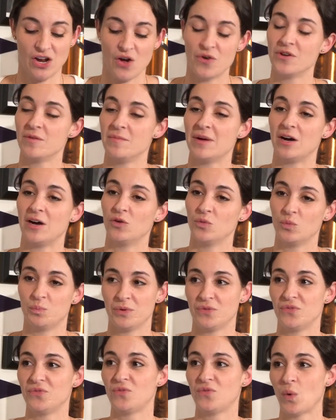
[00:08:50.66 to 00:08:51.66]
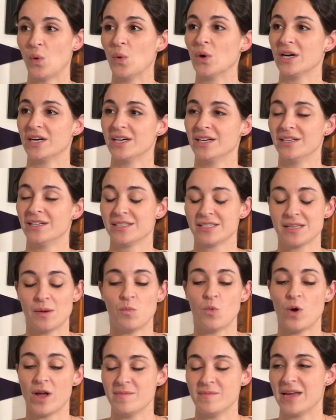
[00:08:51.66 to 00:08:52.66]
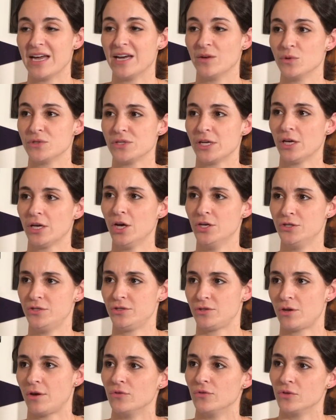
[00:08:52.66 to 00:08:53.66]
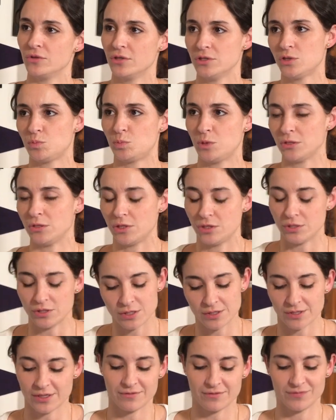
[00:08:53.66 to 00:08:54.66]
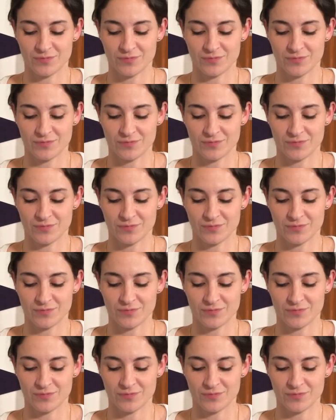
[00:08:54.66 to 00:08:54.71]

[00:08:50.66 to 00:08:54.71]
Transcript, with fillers: known about before mm -hmm. some white man was like, I discovered this species.